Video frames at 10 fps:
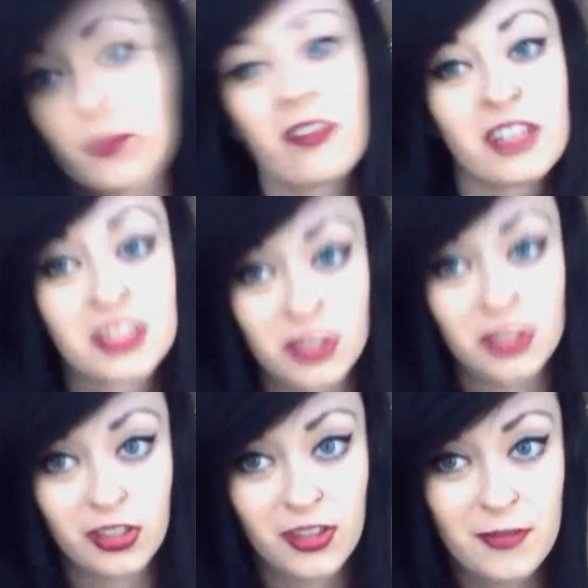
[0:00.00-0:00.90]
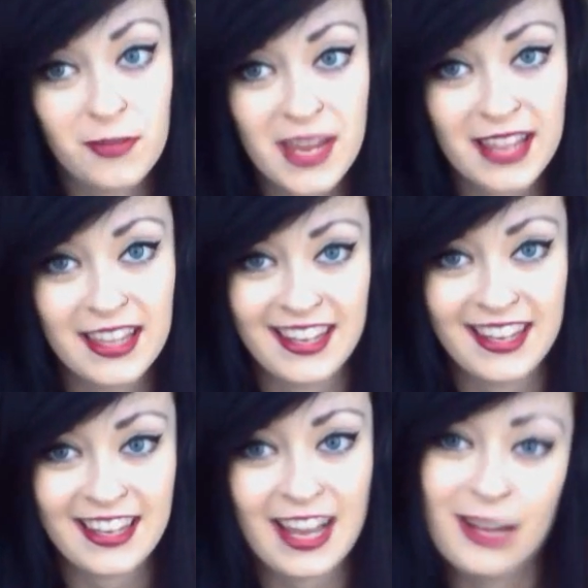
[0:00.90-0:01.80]
my friends are taller than me,
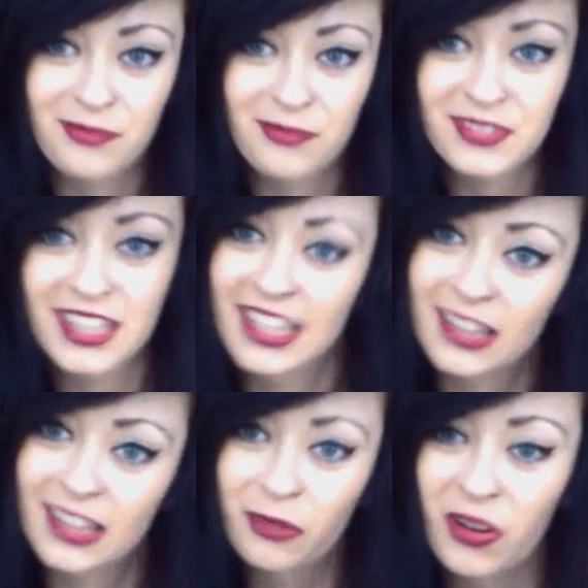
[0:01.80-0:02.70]
like, I'm the little